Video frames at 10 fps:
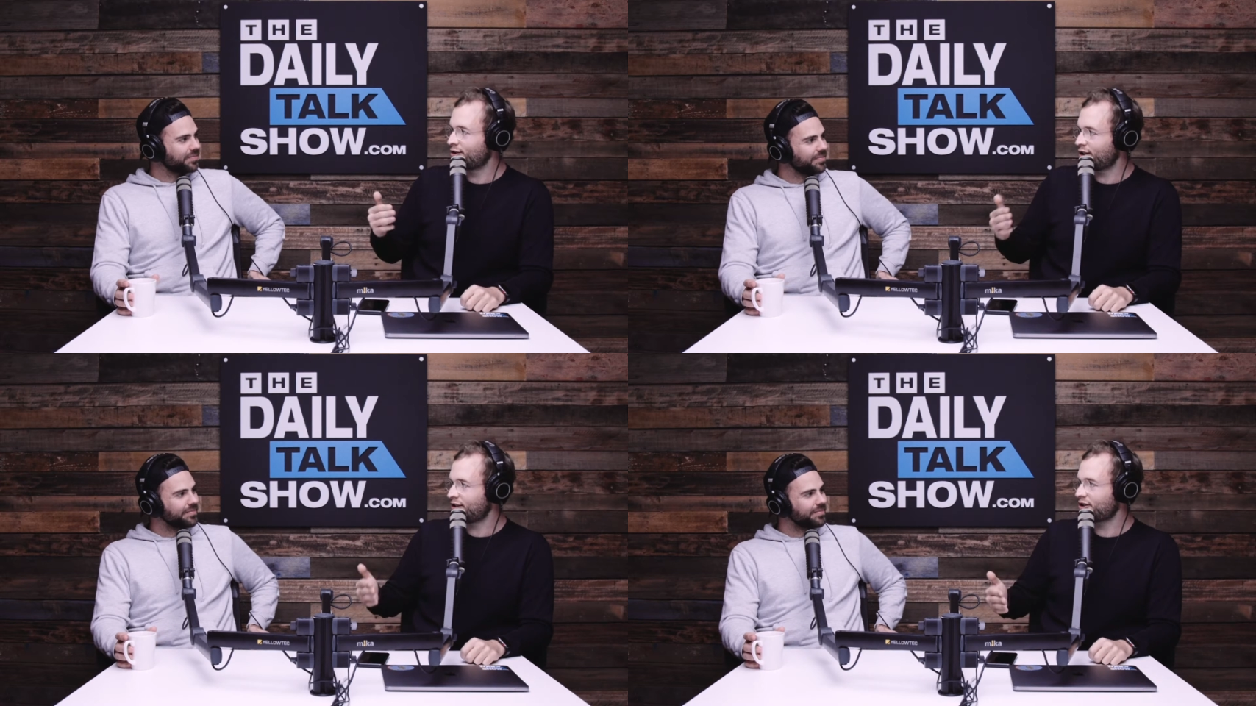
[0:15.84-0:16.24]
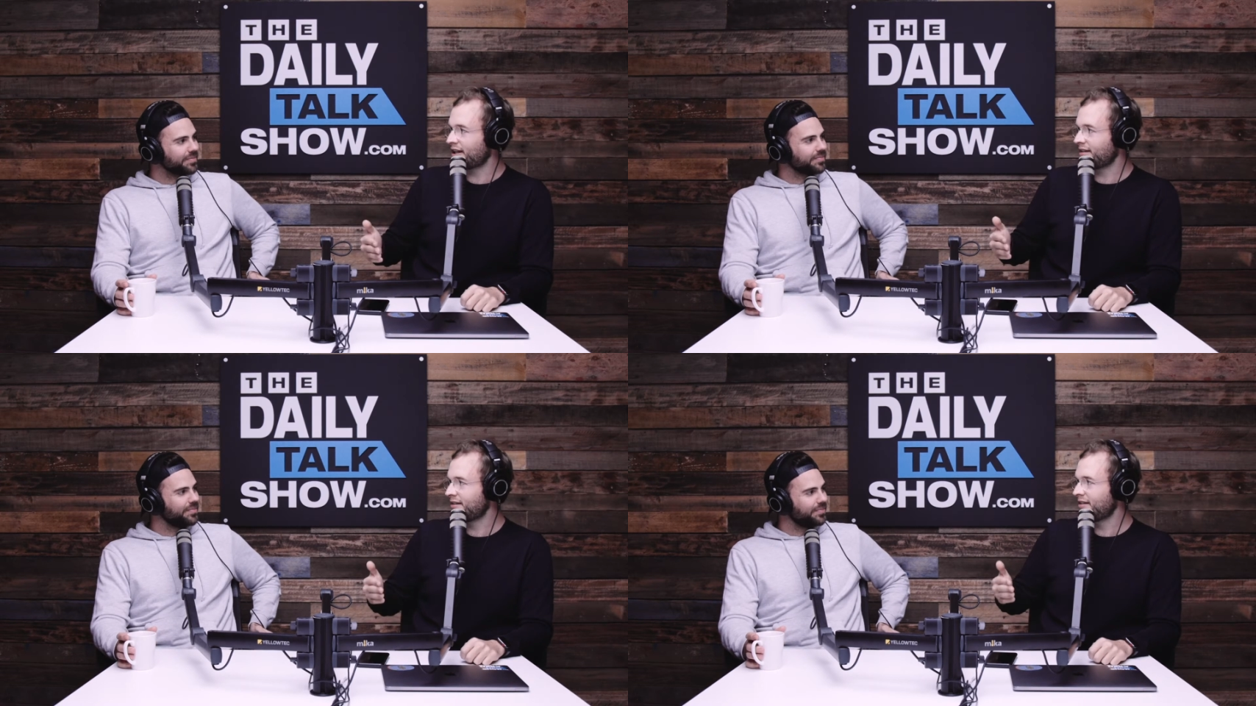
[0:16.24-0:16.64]

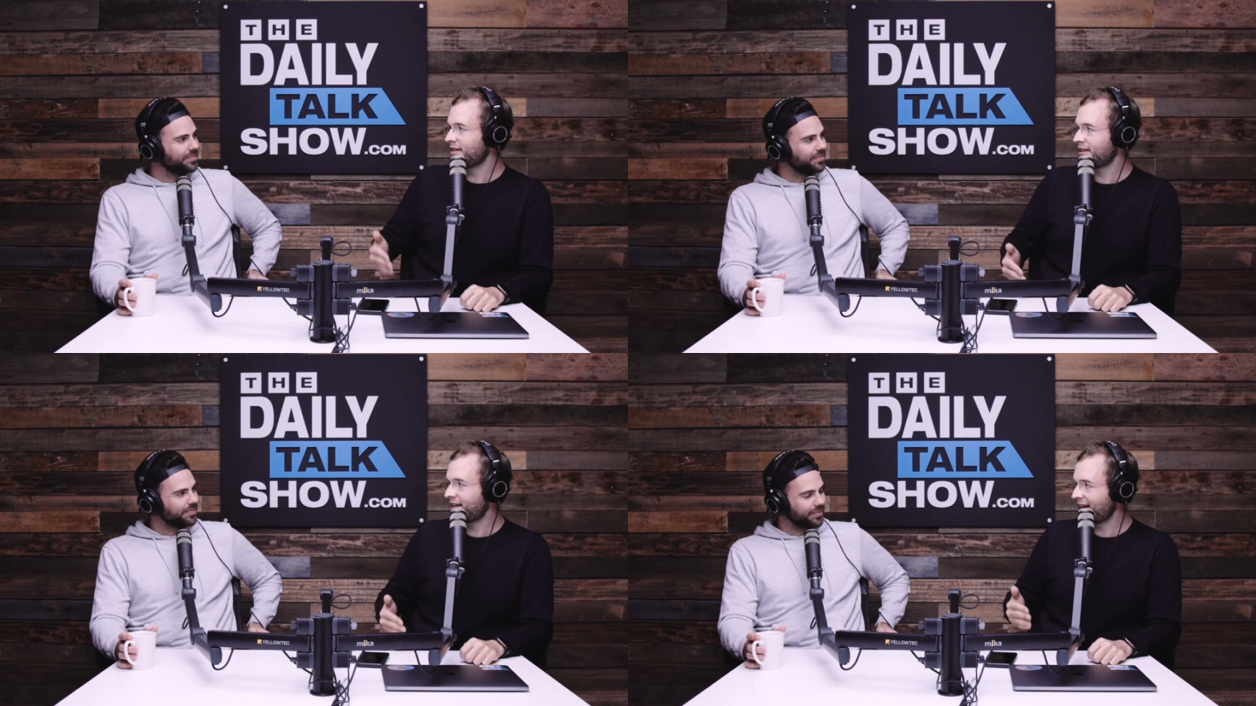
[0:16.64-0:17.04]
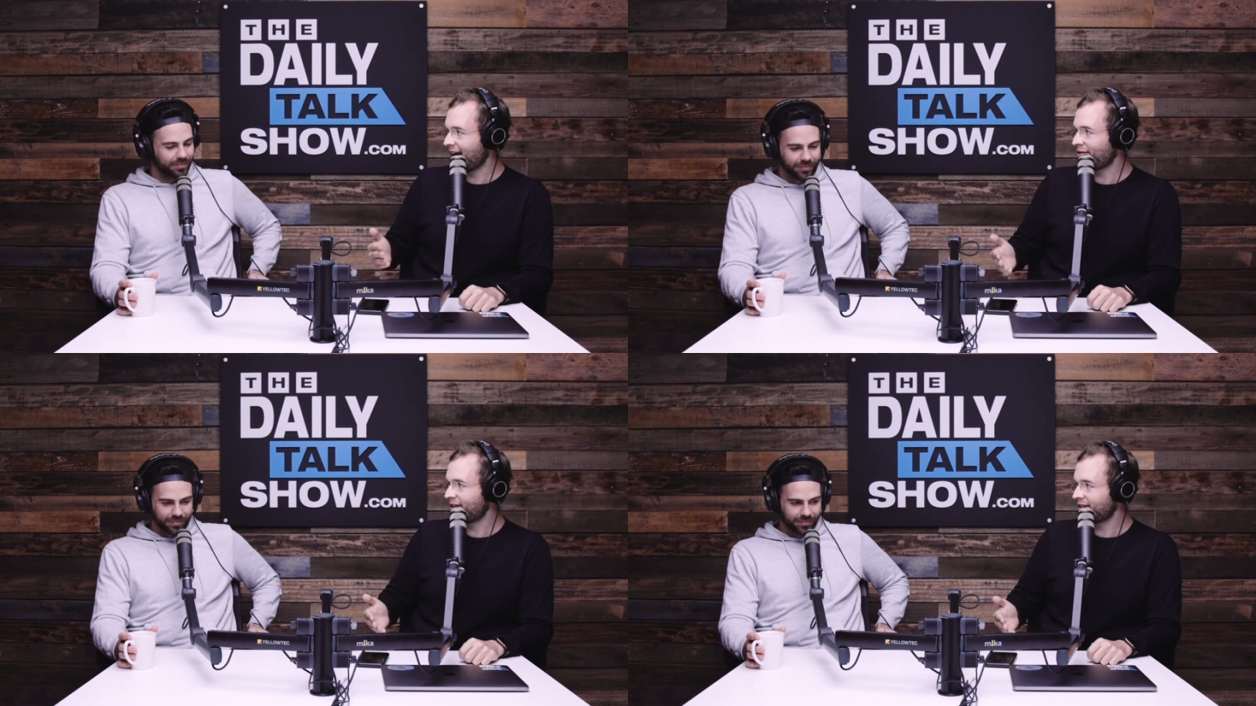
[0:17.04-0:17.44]
Speaker 1: ginger,
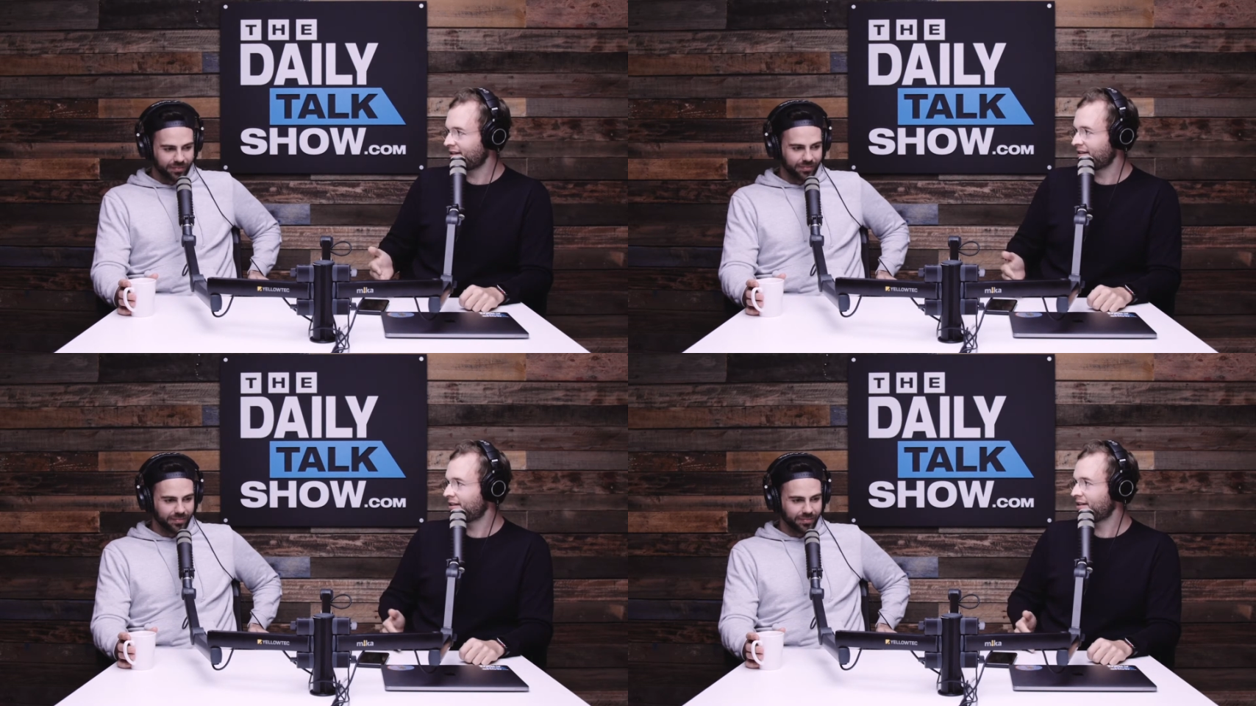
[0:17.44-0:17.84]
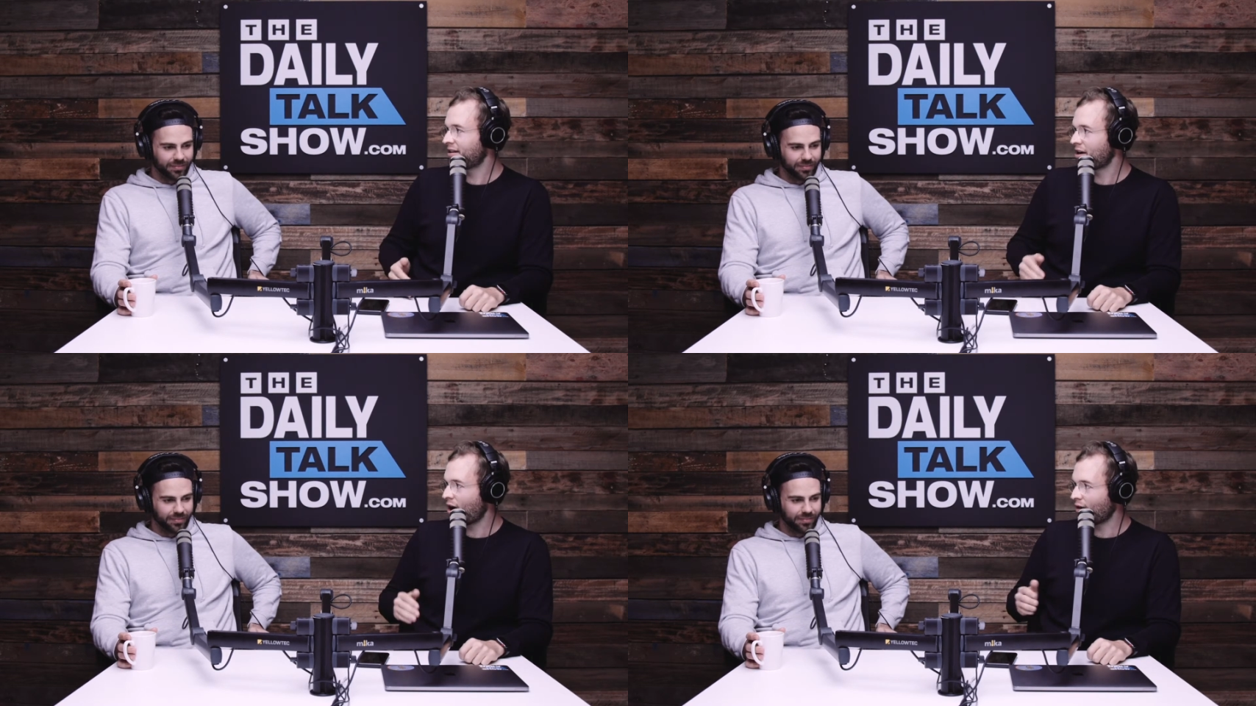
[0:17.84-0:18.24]
carrot,
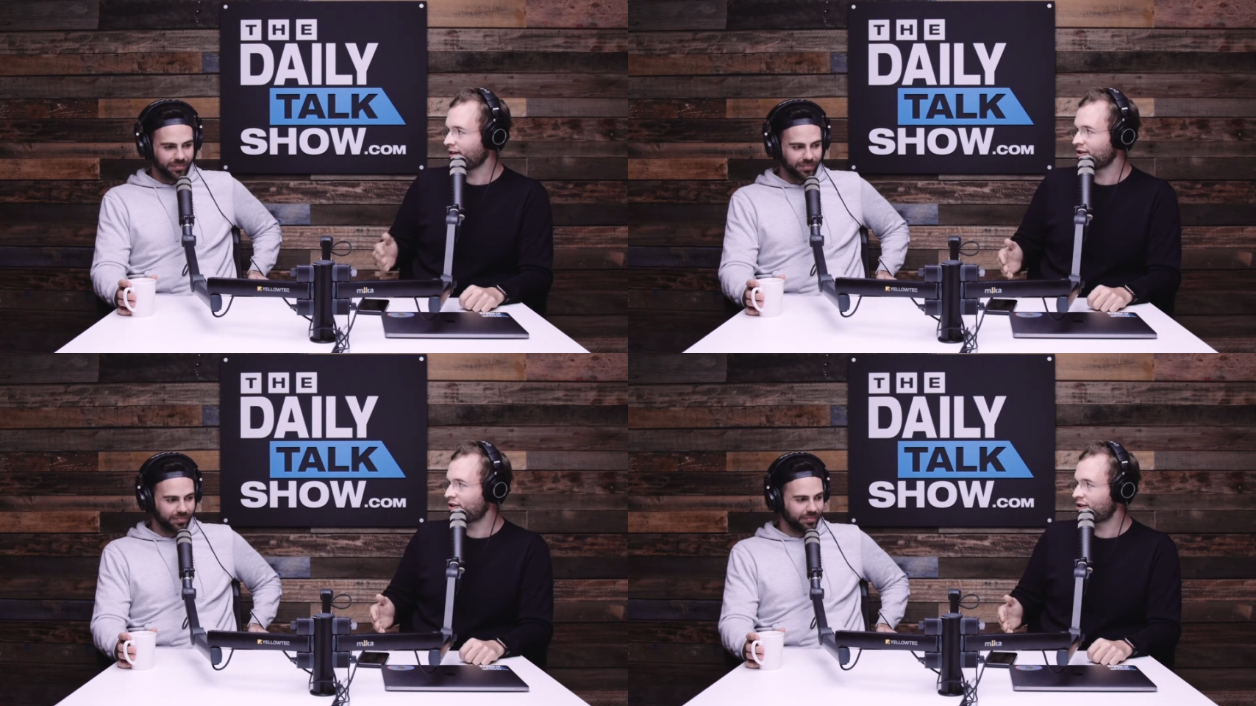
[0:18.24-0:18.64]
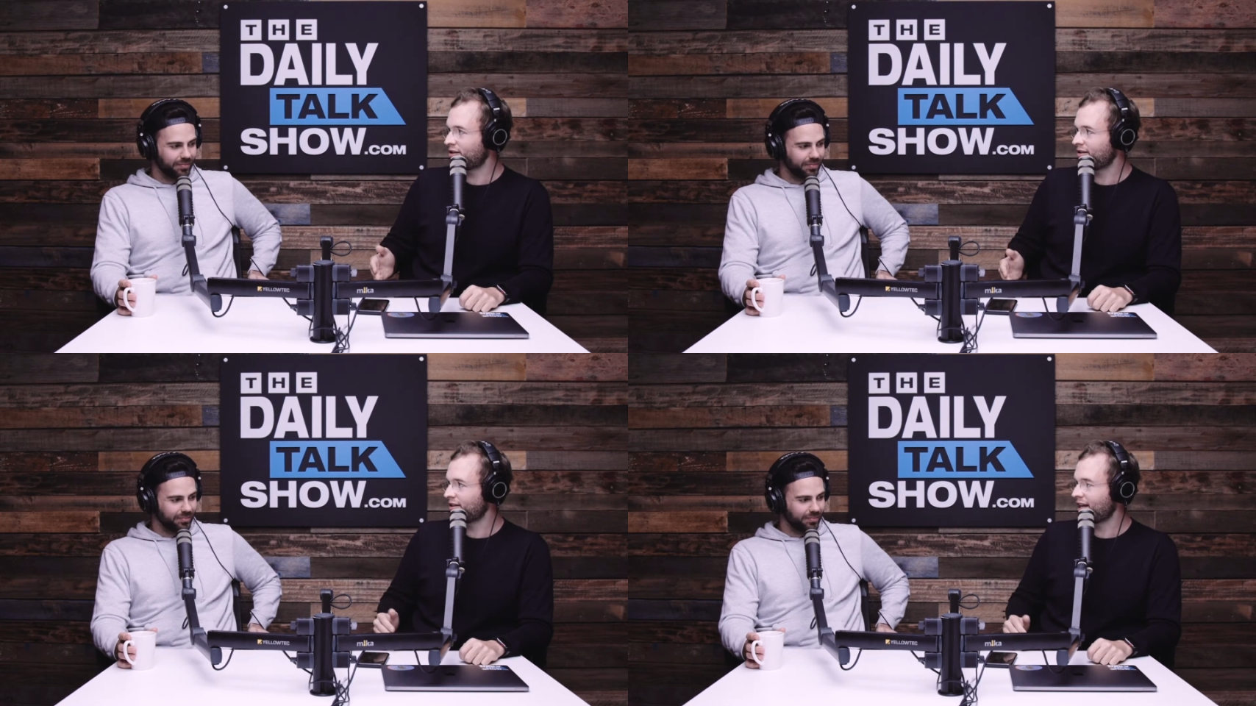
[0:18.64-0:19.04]
orange
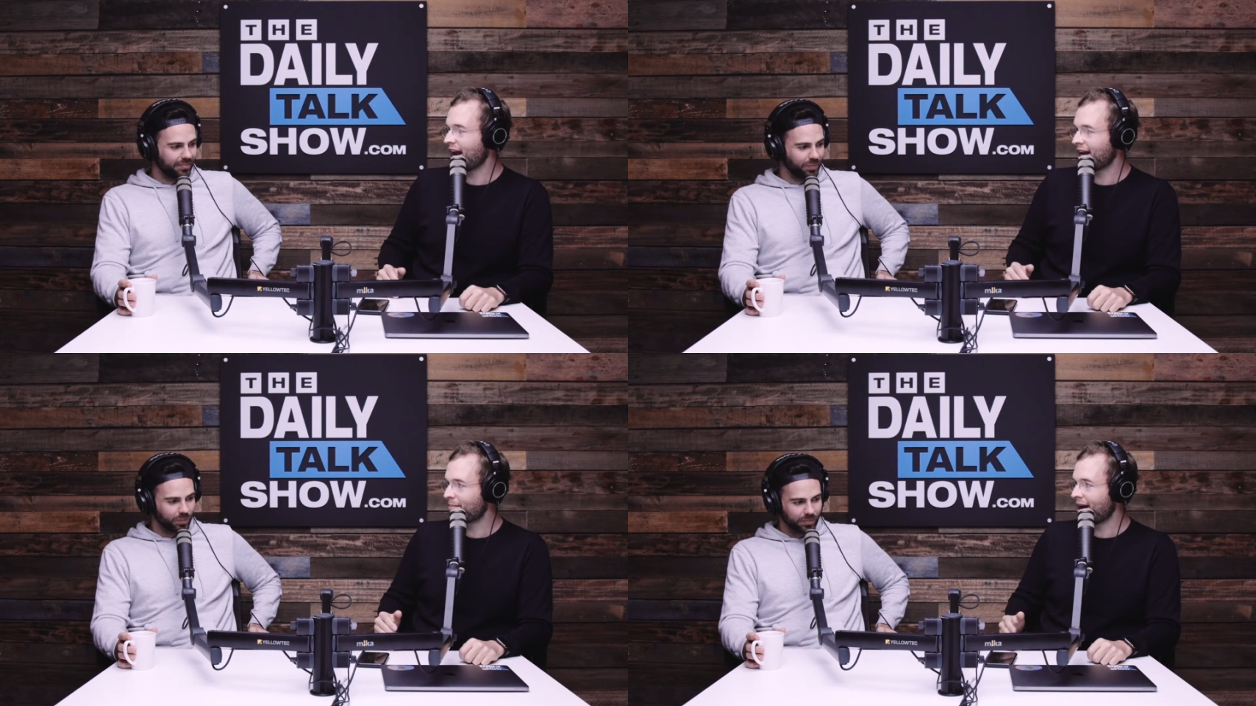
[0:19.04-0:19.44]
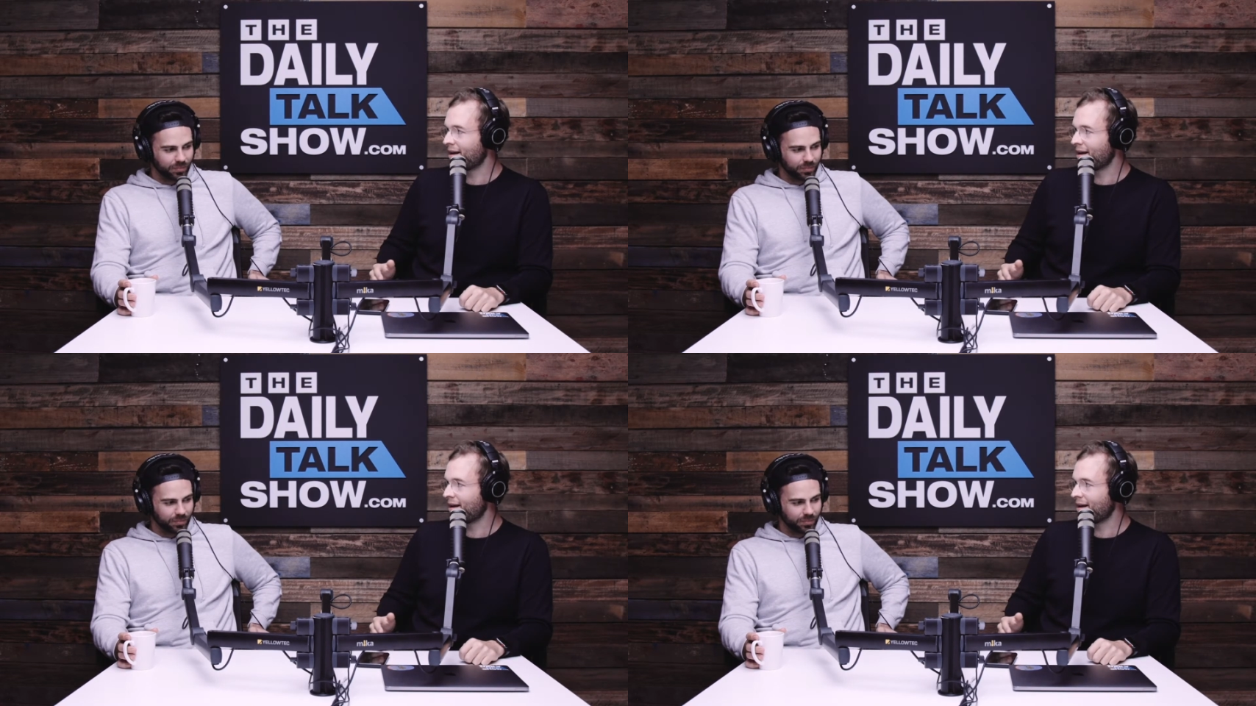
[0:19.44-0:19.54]
juice, and